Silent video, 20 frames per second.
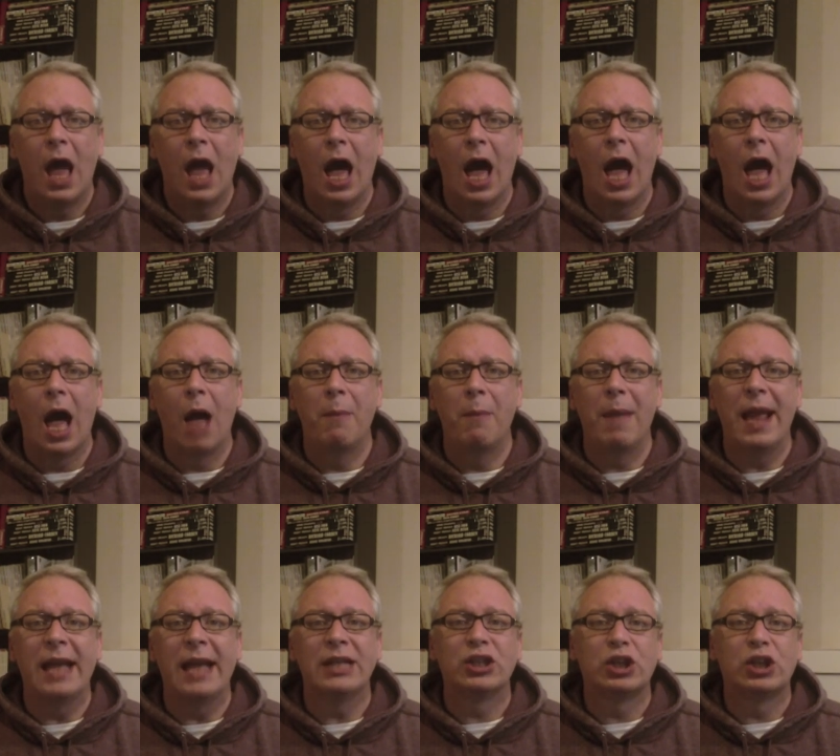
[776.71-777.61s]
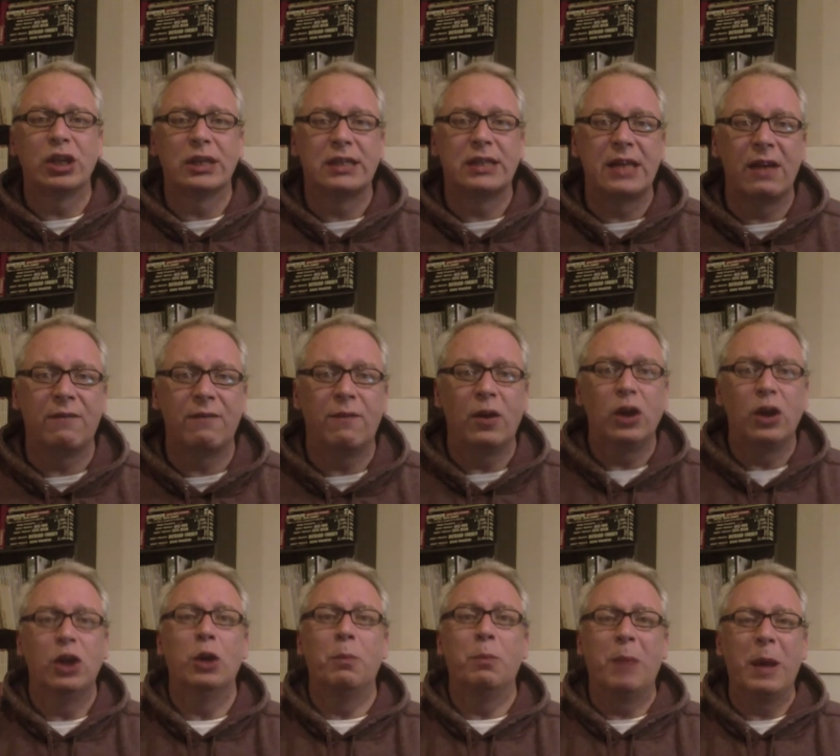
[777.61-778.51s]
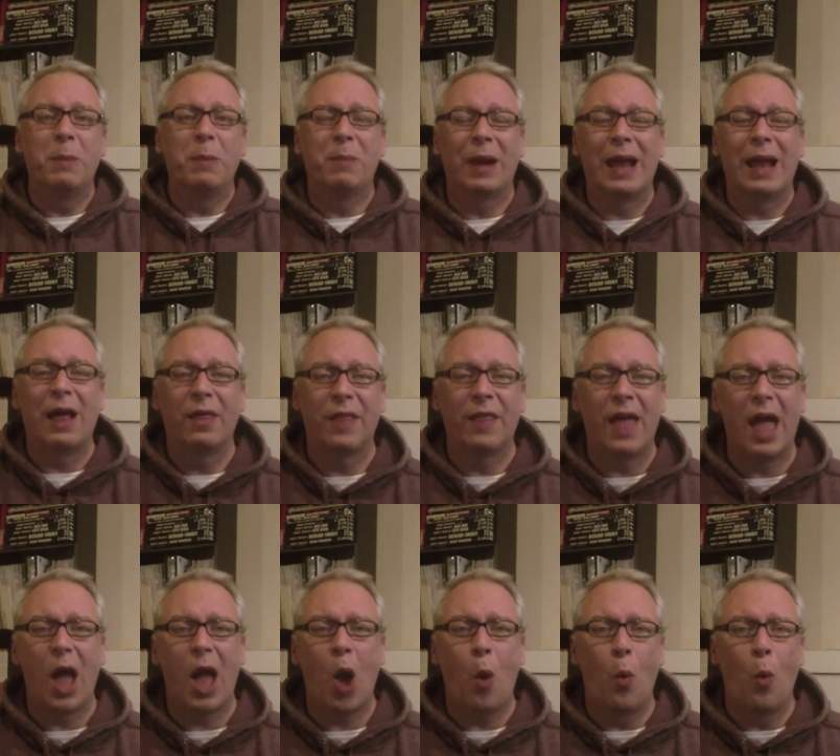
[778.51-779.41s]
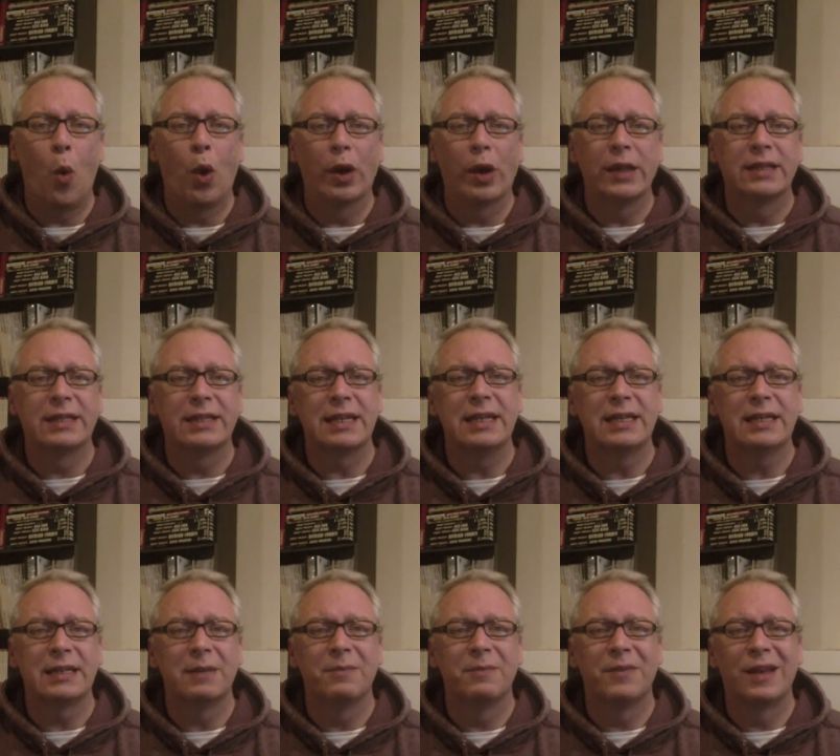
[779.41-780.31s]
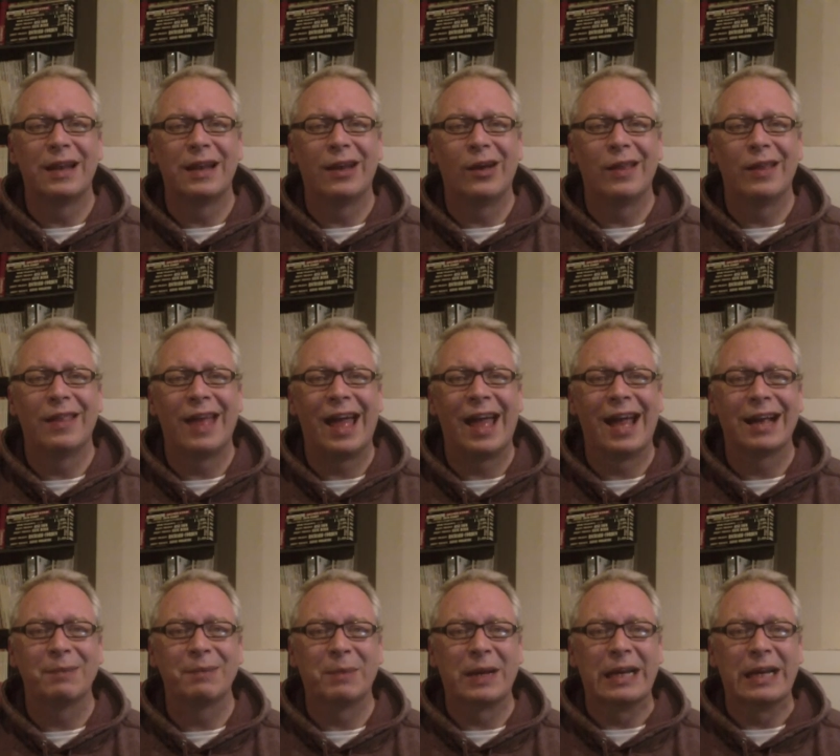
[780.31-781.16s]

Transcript: Uh, it's just if you people out there want to see something like that,